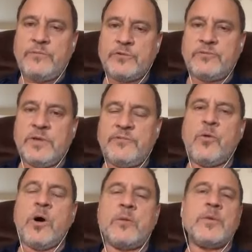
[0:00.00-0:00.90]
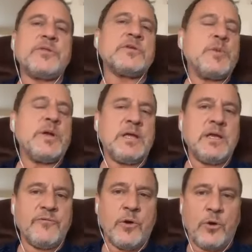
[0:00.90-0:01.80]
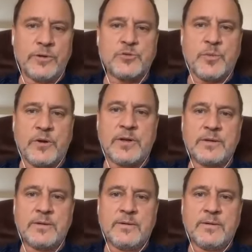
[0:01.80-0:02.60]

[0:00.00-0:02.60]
flow rivers of living water, but this spake he of the Holy Spirit.